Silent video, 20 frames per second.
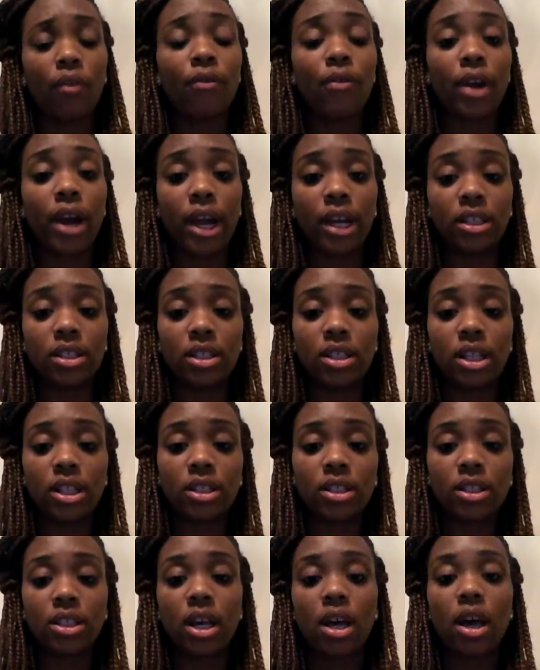For
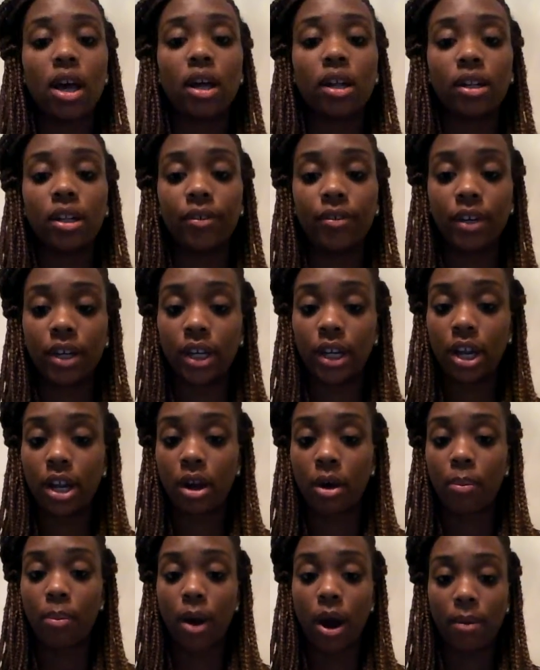instance, living in an
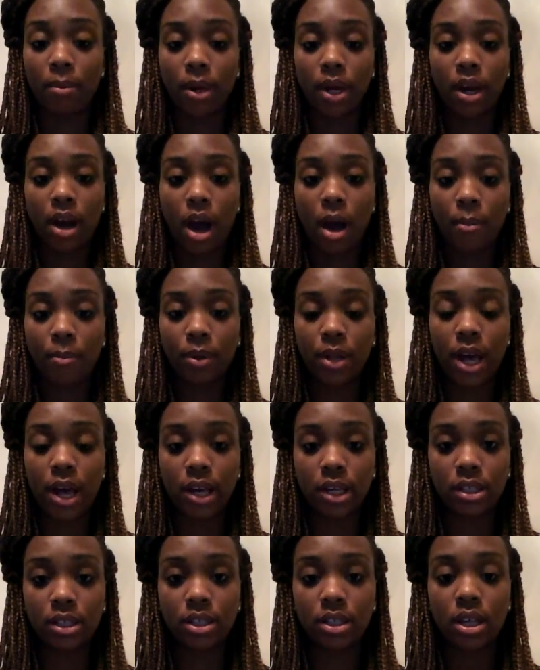apartment complex,